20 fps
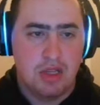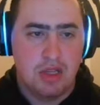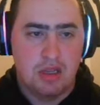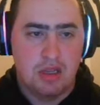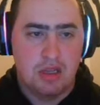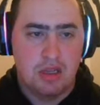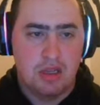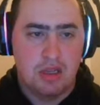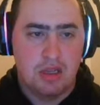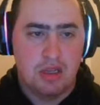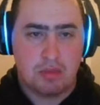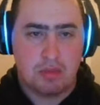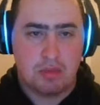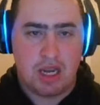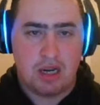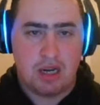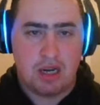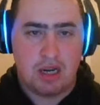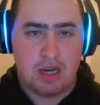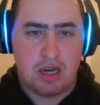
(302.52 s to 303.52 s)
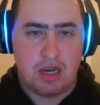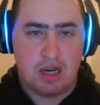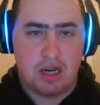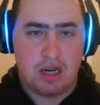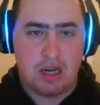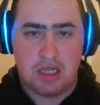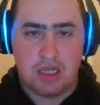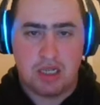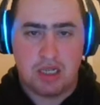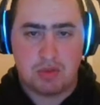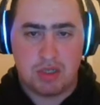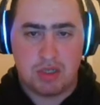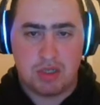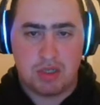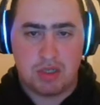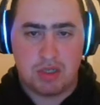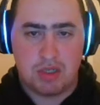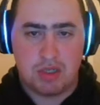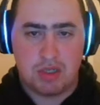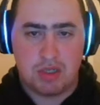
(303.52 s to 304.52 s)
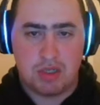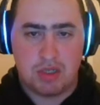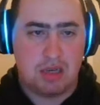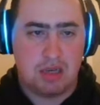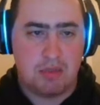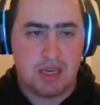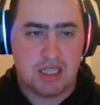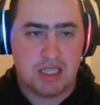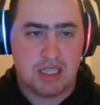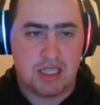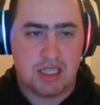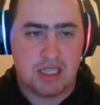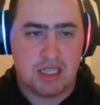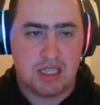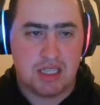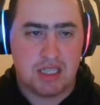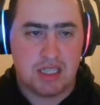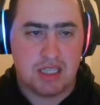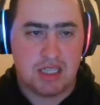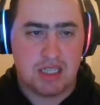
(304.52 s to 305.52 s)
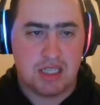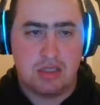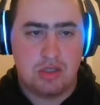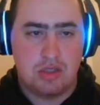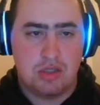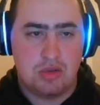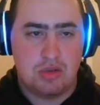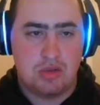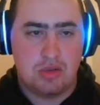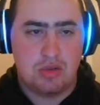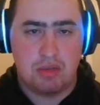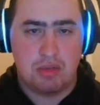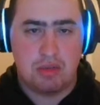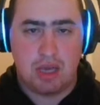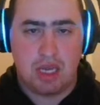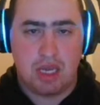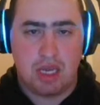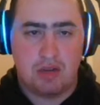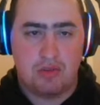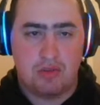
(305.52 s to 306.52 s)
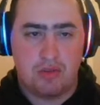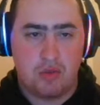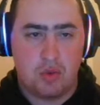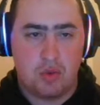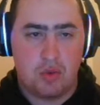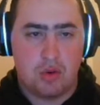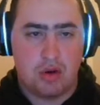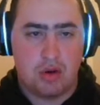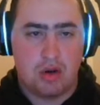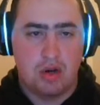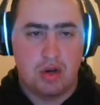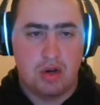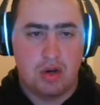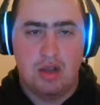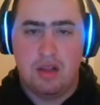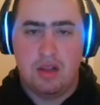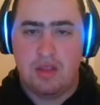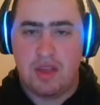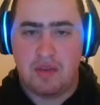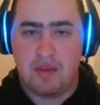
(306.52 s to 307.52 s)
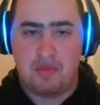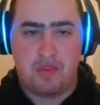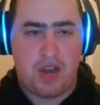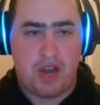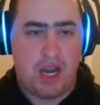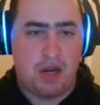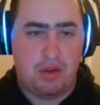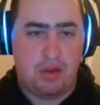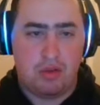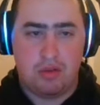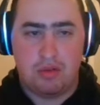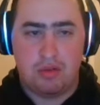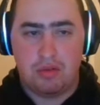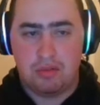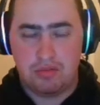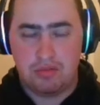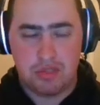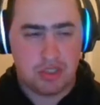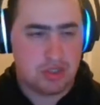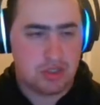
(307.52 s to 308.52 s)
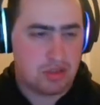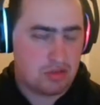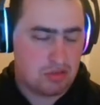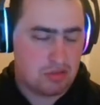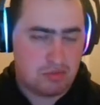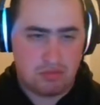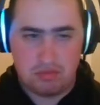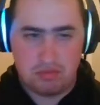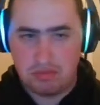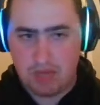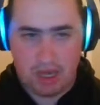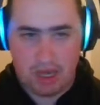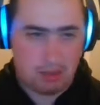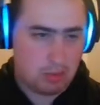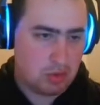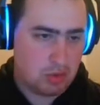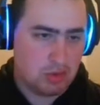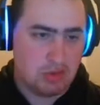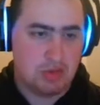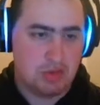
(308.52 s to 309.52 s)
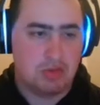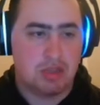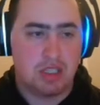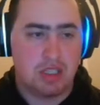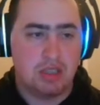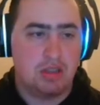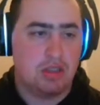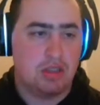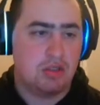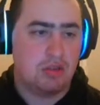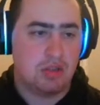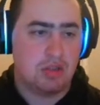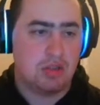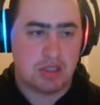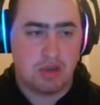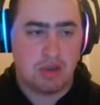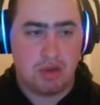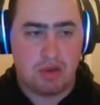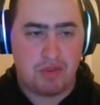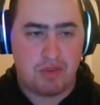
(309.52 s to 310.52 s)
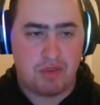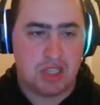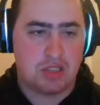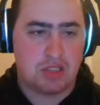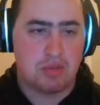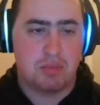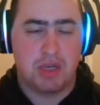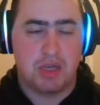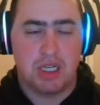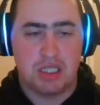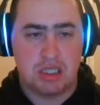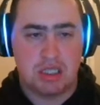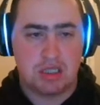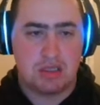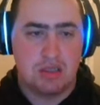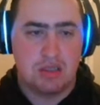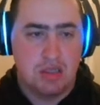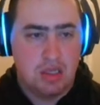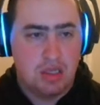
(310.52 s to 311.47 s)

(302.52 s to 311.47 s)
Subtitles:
So the Man on a Mission as well as Secret Identity Masked Saiyan, these 2 are really made for that final just I'm going to kill you. There's no ifs, ands, or buts.